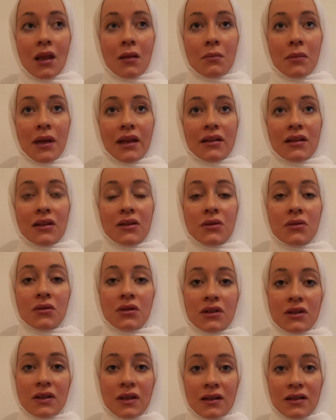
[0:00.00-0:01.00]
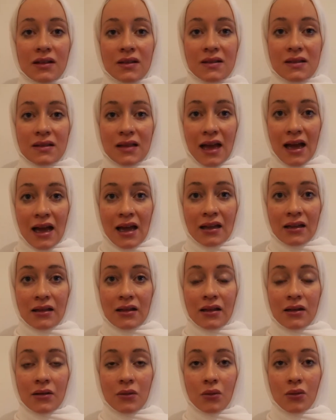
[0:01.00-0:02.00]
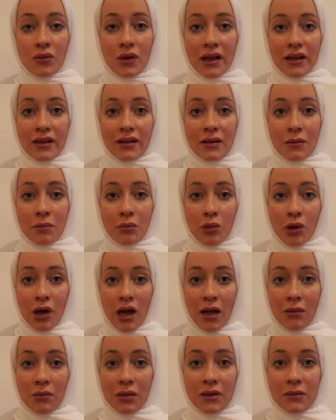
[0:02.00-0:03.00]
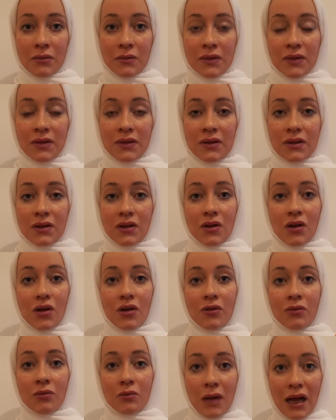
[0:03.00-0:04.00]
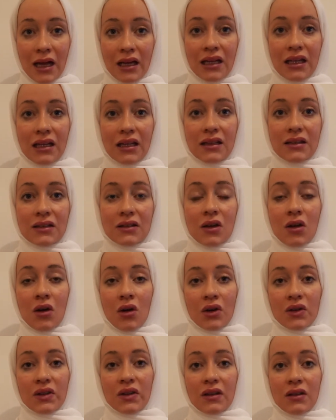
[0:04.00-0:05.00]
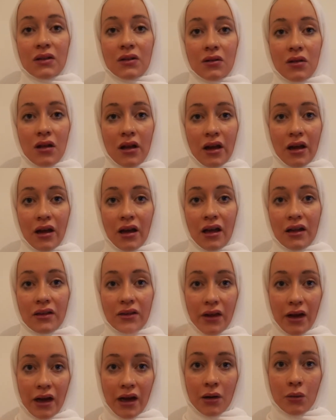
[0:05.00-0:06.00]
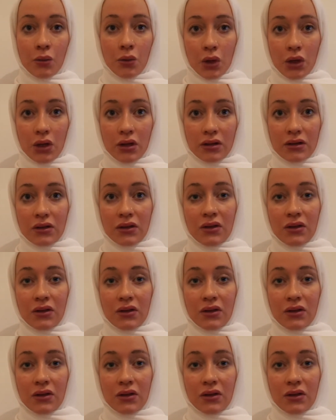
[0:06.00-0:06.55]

but they do not understand what the problems of money is causing to the entire world,